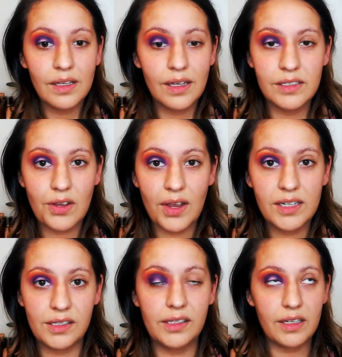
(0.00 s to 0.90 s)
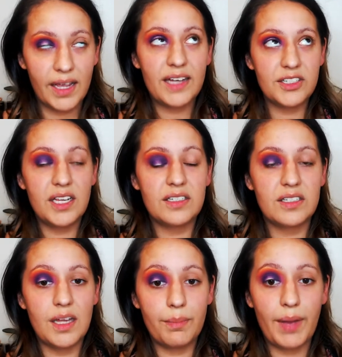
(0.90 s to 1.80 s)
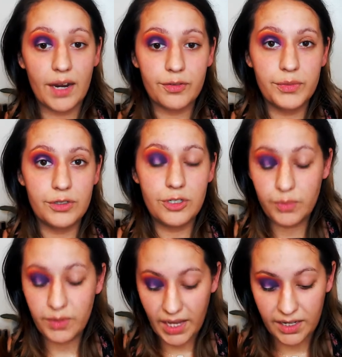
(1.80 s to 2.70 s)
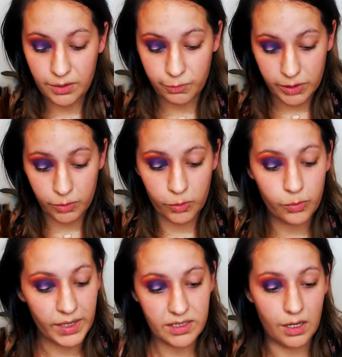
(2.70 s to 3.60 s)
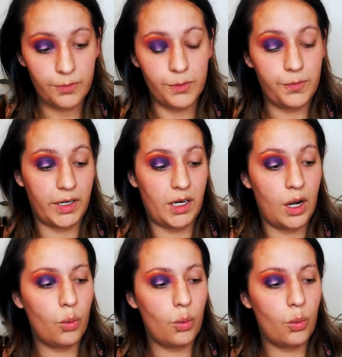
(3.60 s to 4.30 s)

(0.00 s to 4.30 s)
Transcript: And so I had to take a step back from YouTube, and I had to regroup myself and figure out,